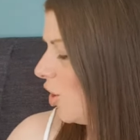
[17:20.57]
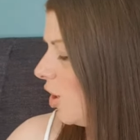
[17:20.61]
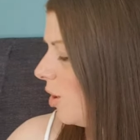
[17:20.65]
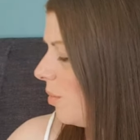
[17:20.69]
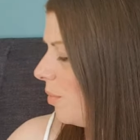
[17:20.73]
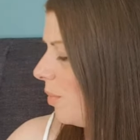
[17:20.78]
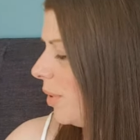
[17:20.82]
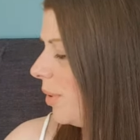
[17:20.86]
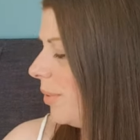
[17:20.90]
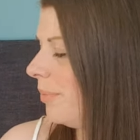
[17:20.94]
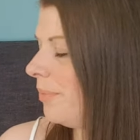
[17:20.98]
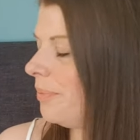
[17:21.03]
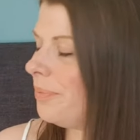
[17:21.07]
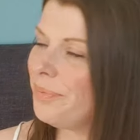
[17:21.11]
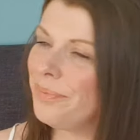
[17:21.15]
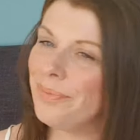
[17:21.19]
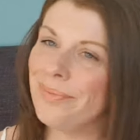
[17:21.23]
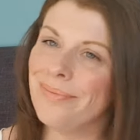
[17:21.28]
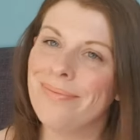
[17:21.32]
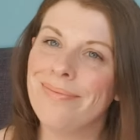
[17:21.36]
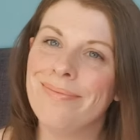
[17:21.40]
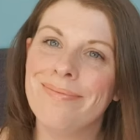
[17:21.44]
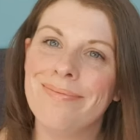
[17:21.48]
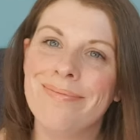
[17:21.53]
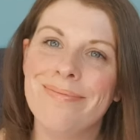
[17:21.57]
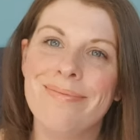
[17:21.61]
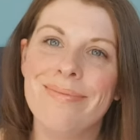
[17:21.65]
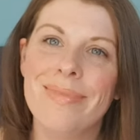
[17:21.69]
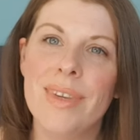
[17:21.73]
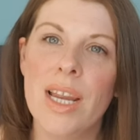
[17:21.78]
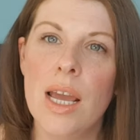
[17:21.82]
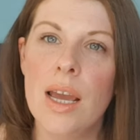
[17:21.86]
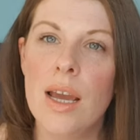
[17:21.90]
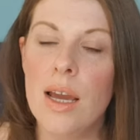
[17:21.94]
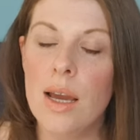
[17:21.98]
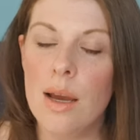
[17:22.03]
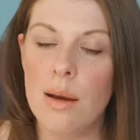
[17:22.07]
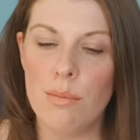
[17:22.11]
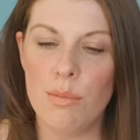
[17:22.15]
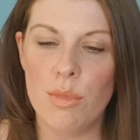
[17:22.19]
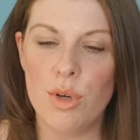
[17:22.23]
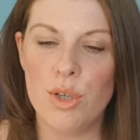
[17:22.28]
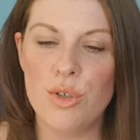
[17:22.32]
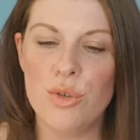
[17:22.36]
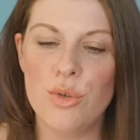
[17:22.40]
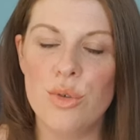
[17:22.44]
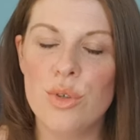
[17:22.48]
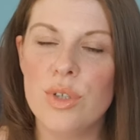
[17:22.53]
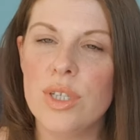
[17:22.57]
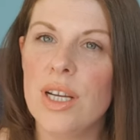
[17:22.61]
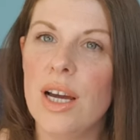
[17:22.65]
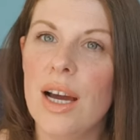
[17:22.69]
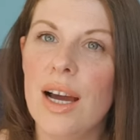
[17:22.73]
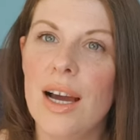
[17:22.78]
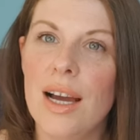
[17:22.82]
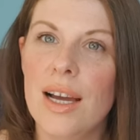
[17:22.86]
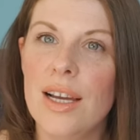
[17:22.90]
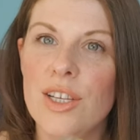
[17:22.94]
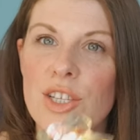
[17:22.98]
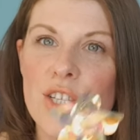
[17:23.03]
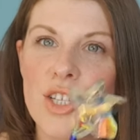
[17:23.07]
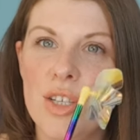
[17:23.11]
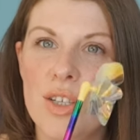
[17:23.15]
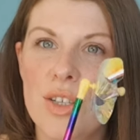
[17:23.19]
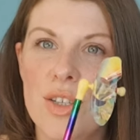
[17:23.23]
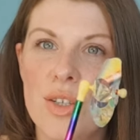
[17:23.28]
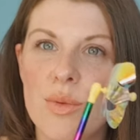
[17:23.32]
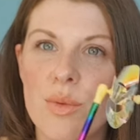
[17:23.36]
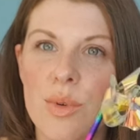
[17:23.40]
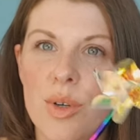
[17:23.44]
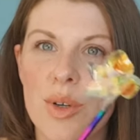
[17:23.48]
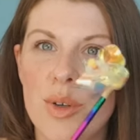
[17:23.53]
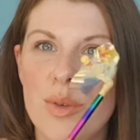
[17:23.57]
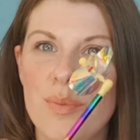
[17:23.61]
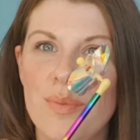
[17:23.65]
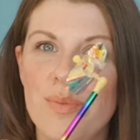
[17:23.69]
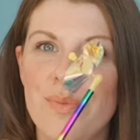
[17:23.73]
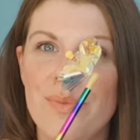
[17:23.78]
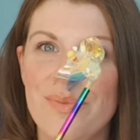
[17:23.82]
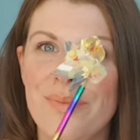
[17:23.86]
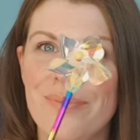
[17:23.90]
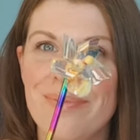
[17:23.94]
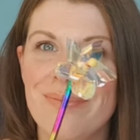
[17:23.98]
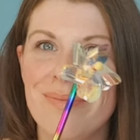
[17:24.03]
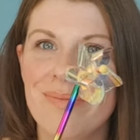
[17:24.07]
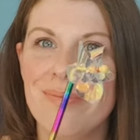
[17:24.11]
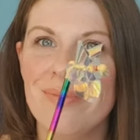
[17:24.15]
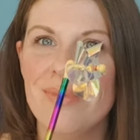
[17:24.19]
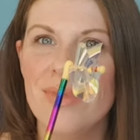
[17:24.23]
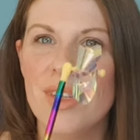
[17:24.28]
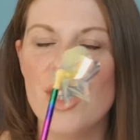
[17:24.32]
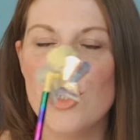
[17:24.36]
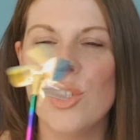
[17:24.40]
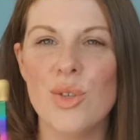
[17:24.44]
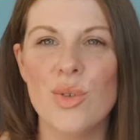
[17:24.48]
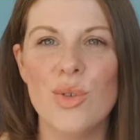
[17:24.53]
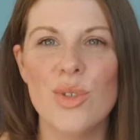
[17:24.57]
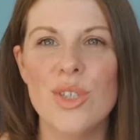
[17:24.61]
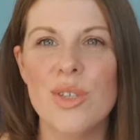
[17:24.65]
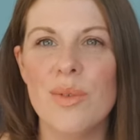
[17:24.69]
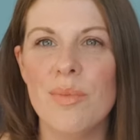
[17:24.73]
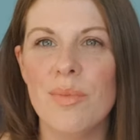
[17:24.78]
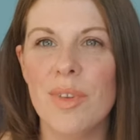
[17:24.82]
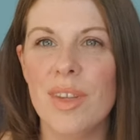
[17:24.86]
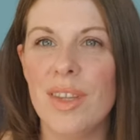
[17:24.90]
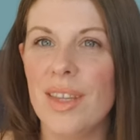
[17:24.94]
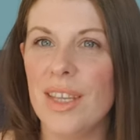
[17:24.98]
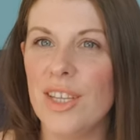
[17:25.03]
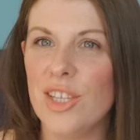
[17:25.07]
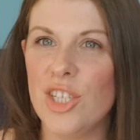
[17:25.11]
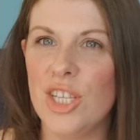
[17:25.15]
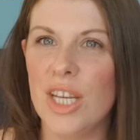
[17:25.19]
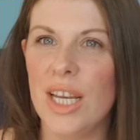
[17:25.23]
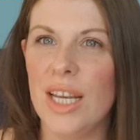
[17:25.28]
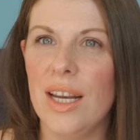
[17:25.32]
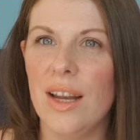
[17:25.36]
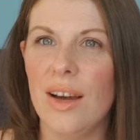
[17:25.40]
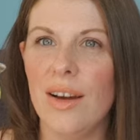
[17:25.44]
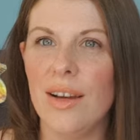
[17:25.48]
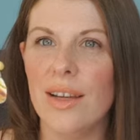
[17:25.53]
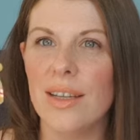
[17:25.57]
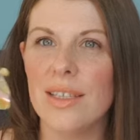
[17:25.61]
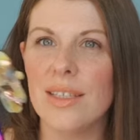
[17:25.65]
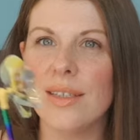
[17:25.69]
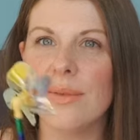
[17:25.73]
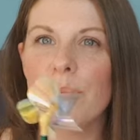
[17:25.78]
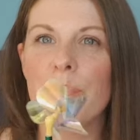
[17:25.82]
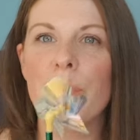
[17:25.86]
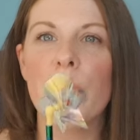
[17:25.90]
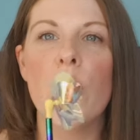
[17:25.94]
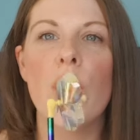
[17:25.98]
up, my daughter, as usual, saw something that she liked.